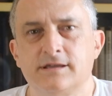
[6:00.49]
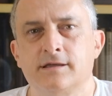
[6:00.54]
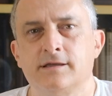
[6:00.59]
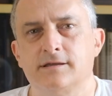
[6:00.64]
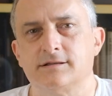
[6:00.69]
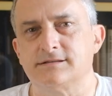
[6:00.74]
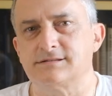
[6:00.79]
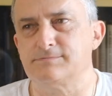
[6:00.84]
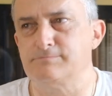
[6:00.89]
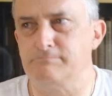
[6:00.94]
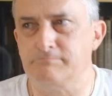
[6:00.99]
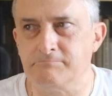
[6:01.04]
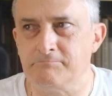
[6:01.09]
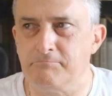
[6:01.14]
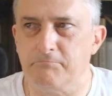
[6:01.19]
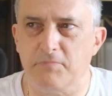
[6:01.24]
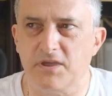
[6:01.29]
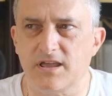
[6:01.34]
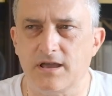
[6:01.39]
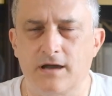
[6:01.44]
It's
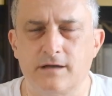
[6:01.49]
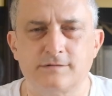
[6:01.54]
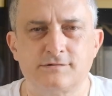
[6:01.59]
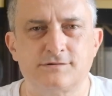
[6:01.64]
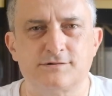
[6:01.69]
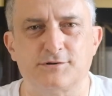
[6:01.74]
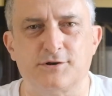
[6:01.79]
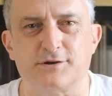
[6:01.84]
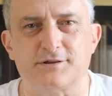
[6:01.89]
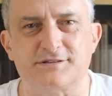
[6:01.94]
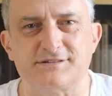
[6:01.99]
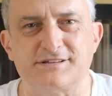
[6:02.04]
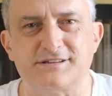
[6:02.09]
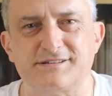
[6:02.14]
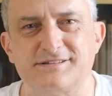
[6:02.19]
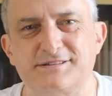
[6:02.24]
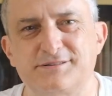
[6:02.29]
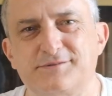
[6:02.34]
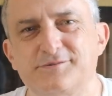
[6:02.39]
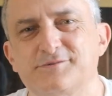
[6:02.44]
big house, so it's
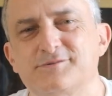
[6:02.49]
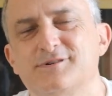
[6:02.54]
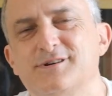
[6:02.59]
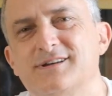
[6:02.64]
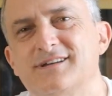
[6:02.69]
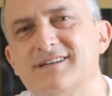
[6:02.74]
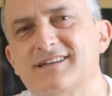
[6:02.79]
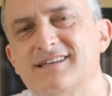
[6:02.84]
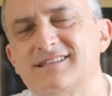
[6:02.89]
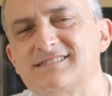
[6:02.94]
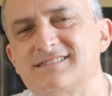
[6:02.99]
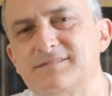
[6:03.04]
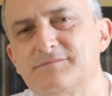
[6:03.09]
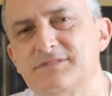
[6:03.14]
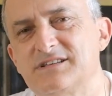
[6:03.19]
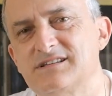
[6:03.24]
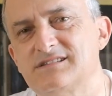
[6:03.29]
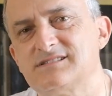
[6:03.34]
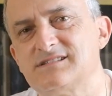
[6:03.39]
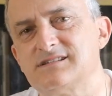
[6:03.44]
easy to get some
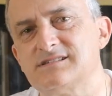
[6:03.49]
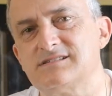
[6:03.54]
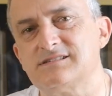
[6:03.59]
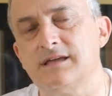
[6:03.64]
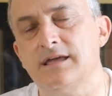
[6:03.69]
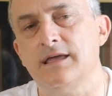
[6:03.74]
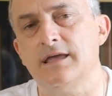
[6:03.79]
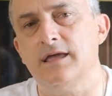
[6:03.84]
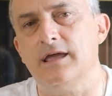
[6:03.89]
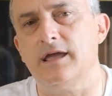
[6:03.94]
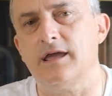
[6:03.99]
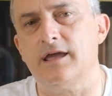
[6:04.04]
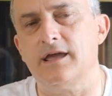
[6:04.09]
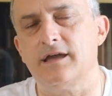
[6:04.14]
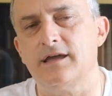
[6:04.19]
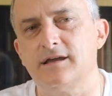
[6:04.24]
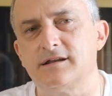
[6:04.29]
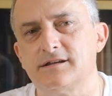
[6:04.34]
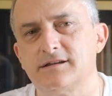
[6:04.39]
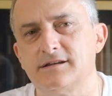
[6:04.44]
distance,
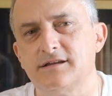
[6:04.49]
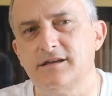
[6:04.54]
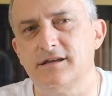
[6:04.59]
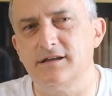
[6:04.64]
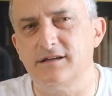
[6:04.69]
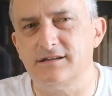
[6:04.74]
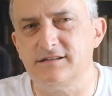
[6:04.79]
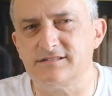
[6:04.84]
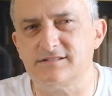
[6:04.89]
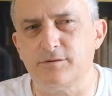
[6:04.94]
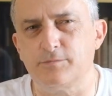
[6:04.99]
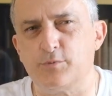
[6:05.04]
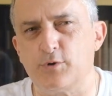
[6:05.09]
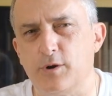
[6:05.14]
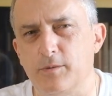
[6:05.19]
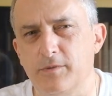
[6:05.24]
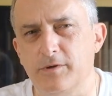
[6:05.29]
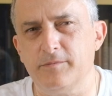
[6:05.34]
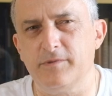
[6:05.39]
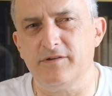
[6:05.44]
and it's no
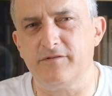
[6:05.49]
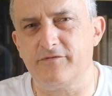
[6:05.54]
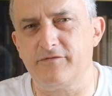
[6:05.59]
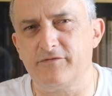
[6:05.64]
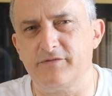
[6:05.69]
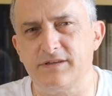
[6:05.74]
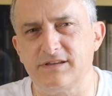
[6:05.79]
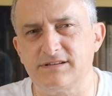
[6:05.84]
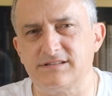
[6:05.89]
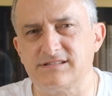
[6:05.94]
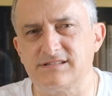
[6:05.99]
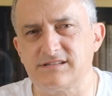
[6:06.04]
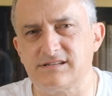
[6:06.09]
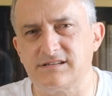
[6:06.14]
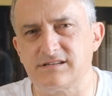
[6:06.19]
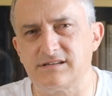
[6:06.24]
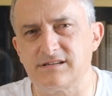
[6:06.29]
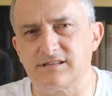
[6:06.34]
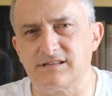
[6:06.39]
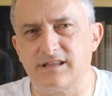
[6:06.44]
problem if there's
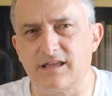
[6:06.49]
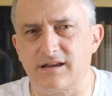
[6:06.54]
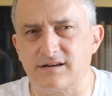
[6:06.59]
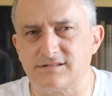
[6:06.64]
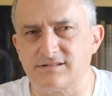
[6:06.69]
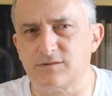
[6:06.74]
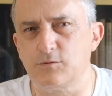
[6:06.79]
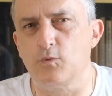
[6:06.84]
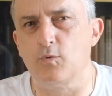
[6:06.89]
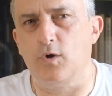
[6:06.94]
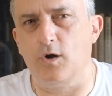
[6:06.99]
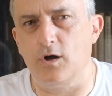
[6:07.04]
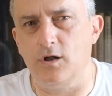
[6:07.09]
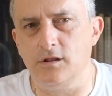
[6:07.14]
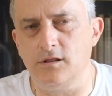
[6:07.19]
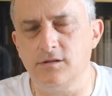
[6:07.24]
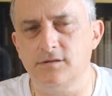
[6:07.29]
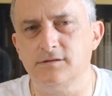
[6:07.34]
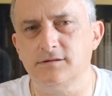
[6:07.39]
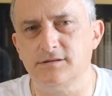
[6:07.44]
a
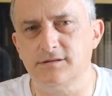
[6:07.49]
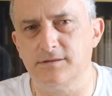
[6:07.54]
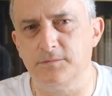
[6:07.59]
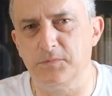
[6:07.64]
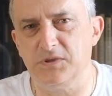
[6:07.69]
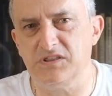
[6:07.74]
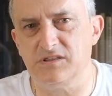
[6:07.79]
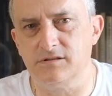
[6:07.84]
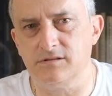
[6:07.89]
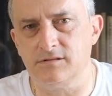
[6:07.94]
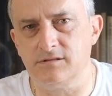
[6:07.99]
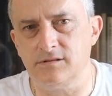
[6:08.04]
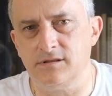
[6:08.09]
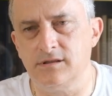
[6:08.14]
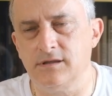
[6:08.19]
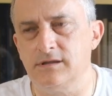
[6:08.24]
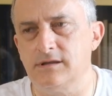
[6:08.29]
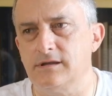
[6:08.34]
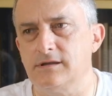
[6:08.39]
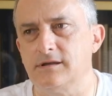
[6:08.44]
wall in the middle
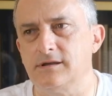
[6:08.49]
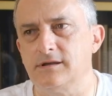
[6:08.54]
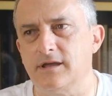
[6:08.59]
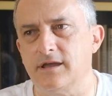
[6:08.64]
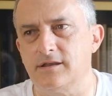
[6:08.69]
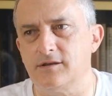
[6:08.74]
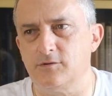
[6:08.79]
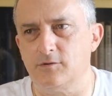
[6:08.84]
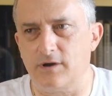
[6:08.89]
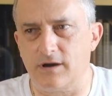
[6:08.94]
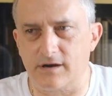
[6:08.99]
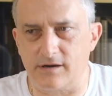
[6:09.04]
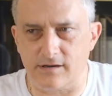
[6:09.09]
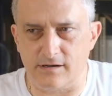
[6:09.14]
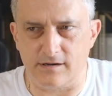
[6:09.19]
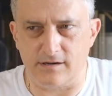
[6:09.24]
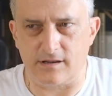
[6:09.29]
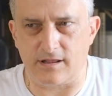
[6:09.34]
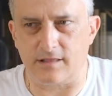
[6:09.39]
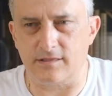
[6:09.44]
and you are
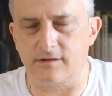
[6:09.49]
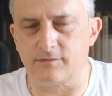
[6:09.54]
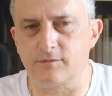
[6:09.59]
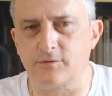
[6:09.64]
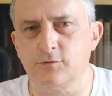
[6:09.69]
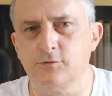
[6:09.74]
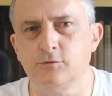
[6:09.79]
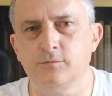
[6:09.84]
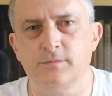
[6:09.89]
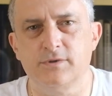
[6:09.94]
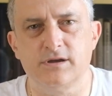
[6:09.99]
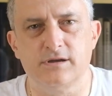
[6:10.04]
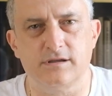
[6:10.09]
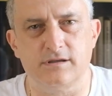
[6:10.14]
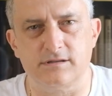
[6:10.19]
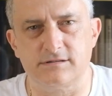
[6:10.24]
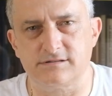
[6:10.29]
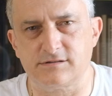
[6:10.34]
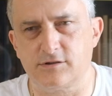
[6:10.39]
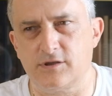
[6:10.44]
in another room,
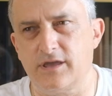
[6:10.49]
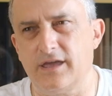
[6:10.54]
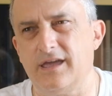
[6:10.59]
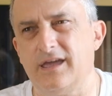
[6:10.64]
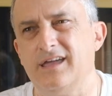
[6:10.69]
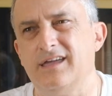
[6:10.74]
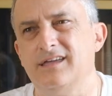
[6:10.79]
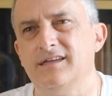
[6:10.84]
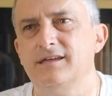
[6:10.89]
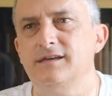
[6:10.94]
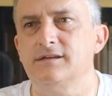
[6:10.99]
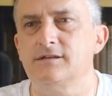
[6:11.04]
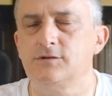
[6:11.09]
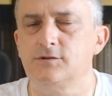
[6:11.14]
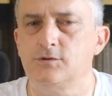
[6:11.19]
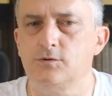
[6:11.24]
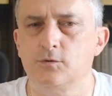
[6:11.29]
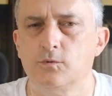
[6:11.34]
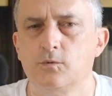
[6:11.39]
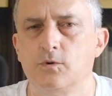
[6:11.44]
it's okay.
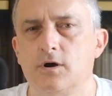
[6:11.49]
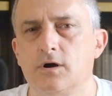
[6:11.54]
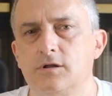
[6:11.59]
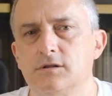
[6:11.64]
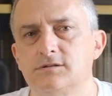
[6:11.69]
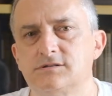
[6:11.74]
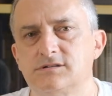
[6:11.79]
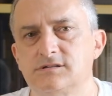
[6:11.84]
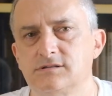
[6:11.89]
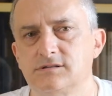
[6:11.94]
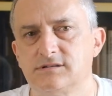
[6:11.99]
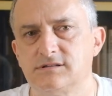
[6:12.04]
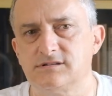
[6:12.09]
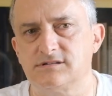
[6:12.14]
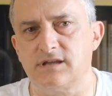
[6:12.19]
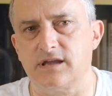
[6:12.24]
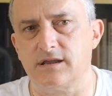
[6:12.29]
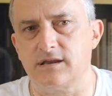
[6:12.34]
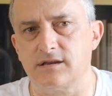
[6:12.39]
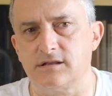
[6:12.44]
2 walls, the
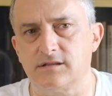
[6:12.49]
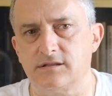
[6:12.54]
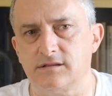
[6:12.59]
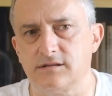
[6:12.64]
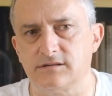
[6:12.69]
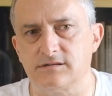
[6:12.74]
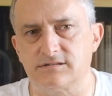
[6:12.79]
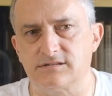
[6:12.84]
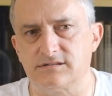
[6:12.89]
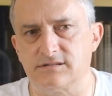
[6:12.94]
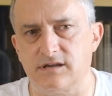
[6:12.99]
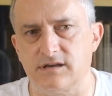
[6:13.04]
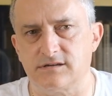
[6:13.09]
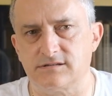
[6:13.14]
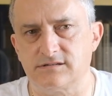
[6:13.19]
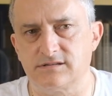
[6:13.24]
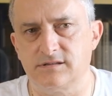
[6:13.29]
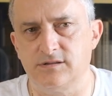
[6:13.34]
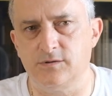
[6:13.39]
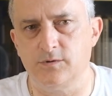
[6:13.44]
signal
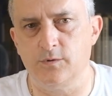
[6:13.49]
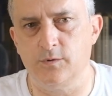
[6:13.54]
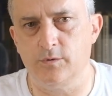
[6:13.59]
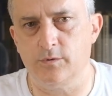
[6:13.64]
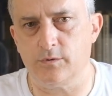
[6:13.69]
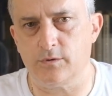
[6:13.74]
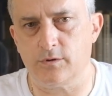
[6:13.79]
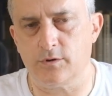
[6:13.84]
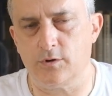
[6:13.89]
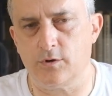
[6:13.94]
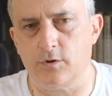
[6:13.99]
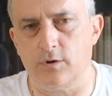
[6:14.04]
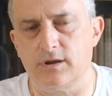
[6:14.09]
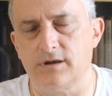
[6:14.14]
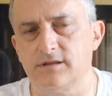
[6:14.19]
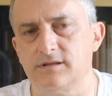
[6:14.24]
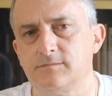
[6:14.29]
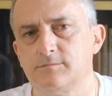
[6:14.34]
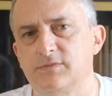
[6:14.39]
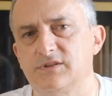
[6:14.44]
starts to go a
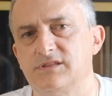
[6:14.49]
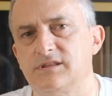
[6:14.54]
little bit